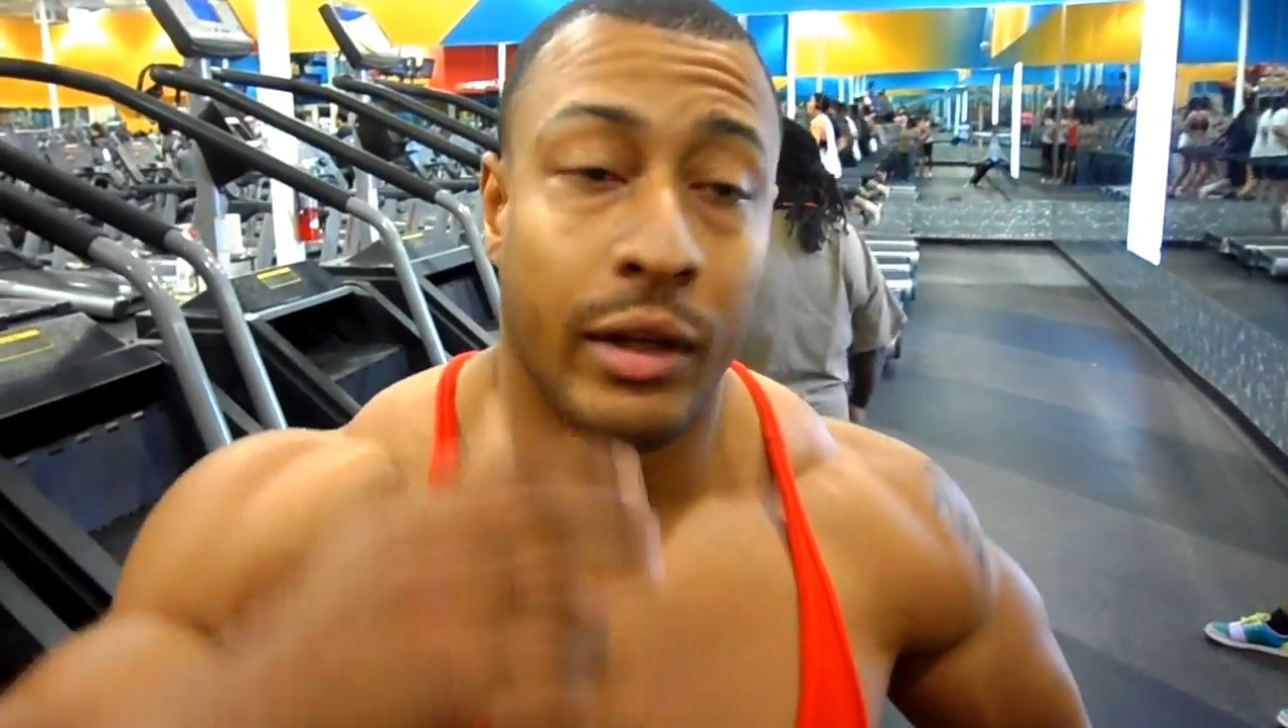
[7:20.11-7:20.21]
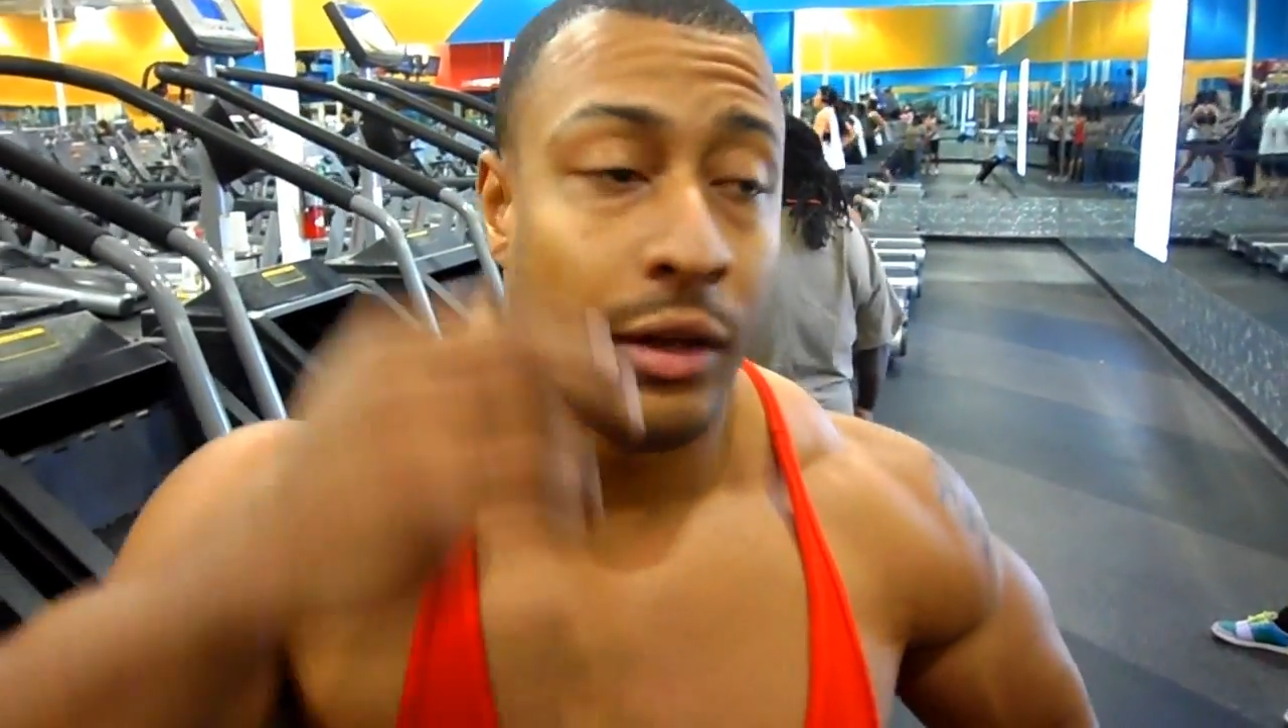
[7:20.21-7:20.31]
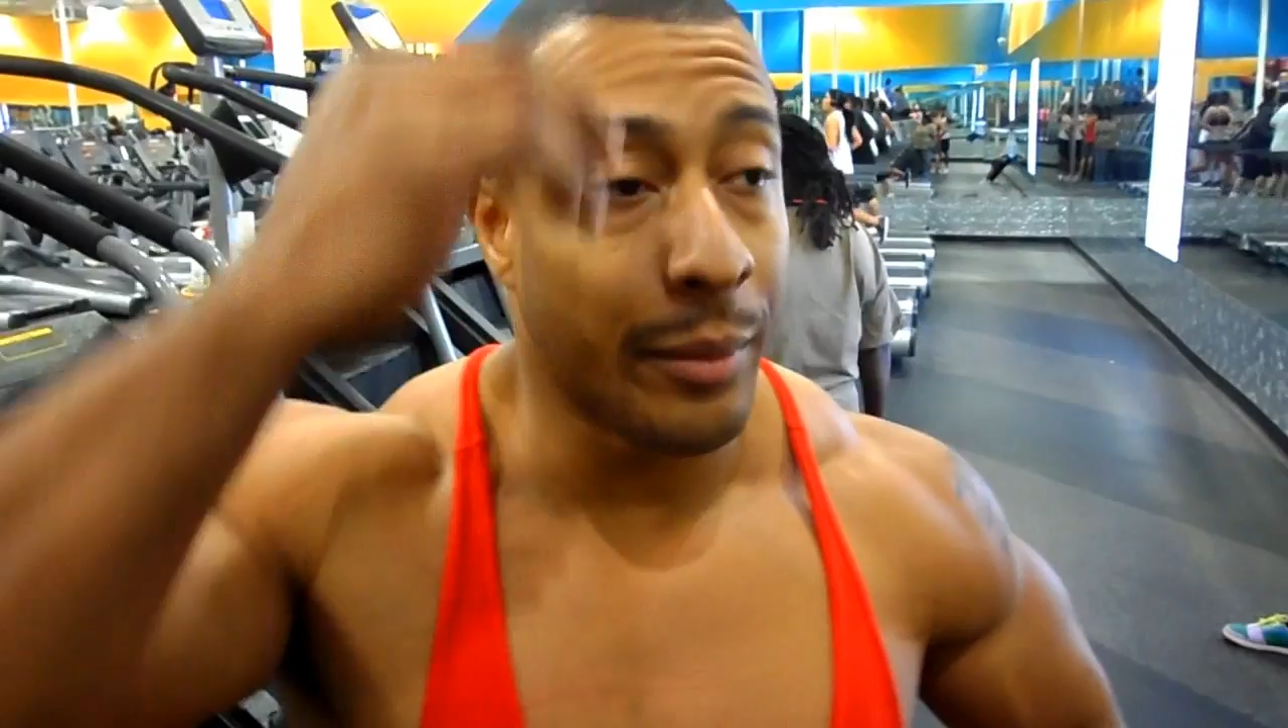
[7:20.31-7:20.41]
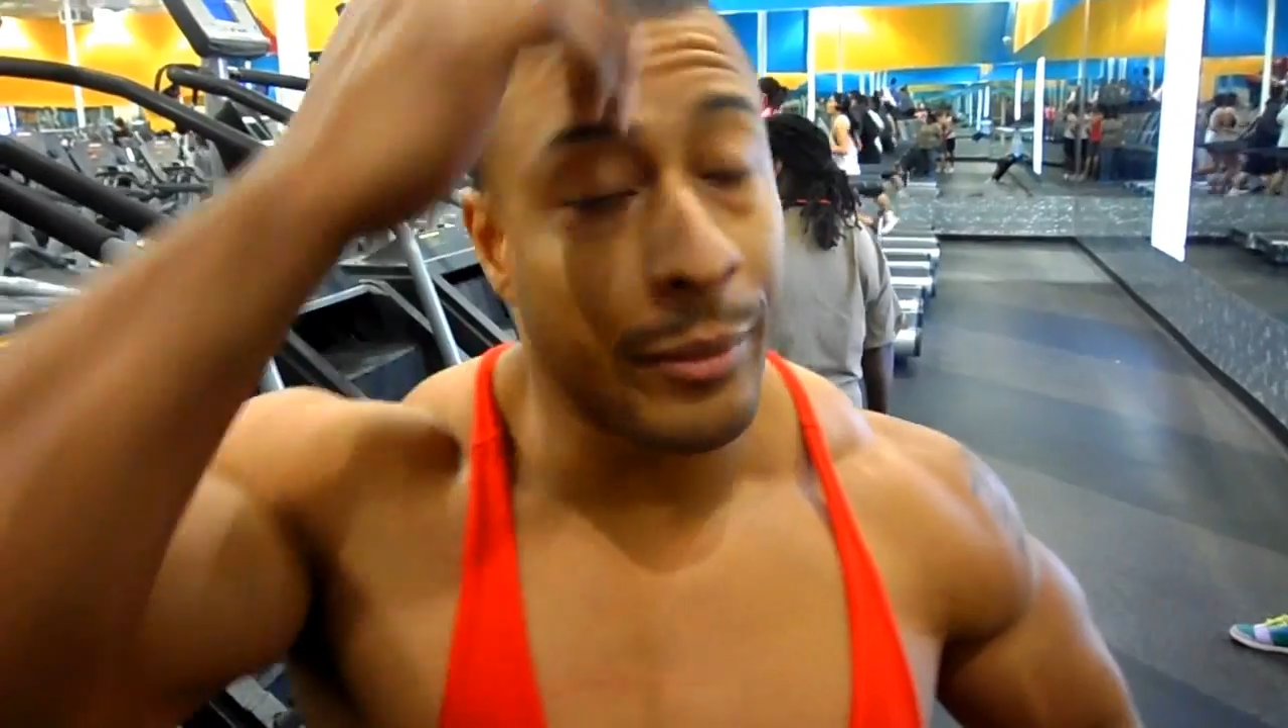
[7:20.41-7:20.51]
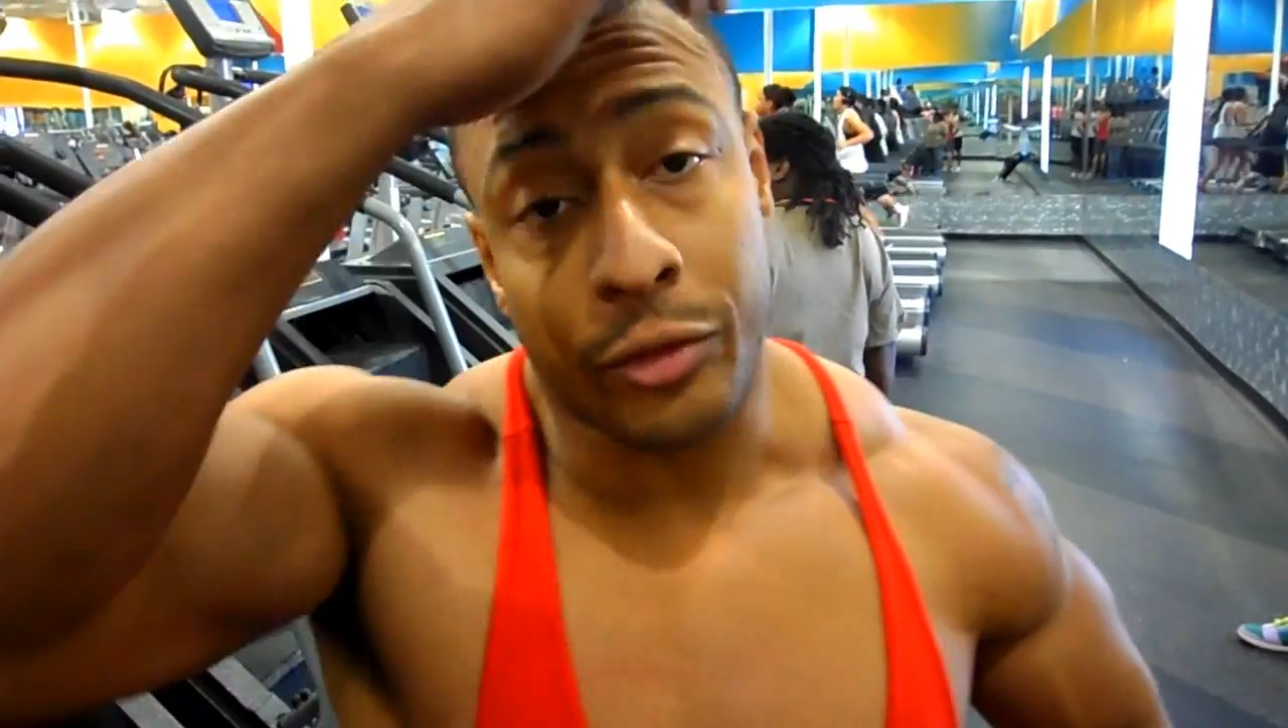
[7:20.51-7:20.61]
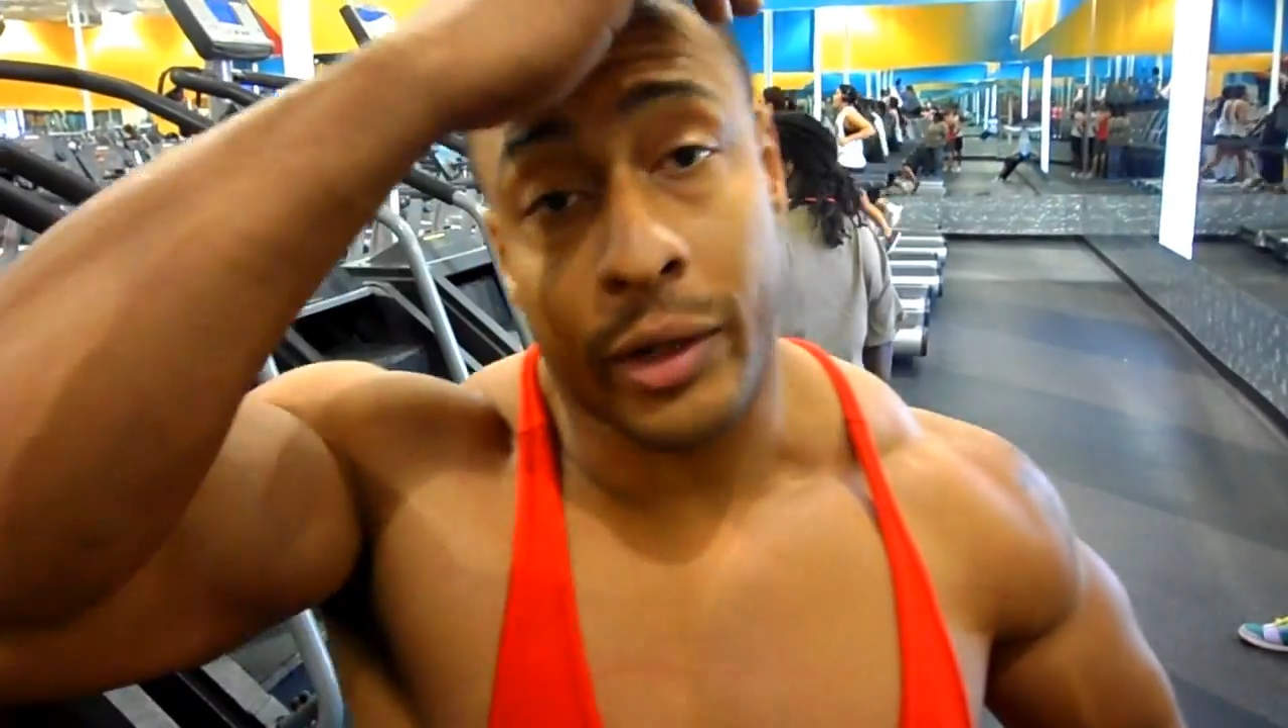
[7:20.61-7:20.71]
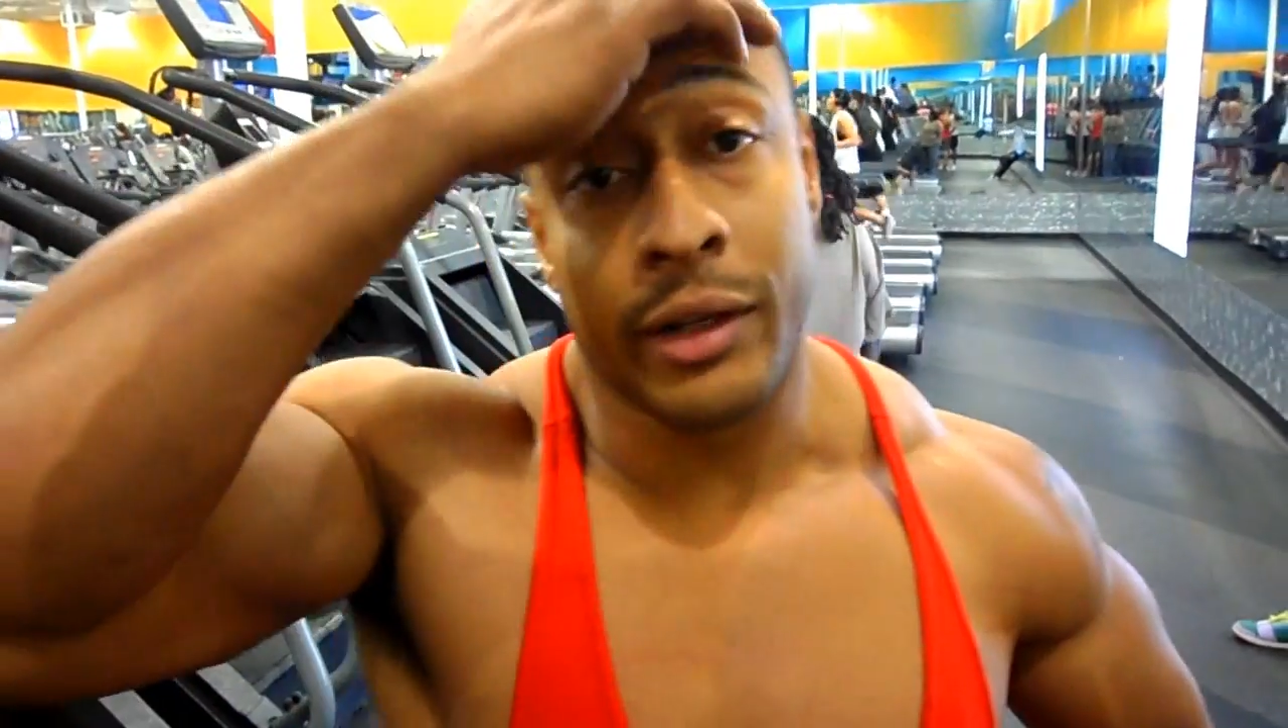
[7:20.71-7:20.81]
I've been training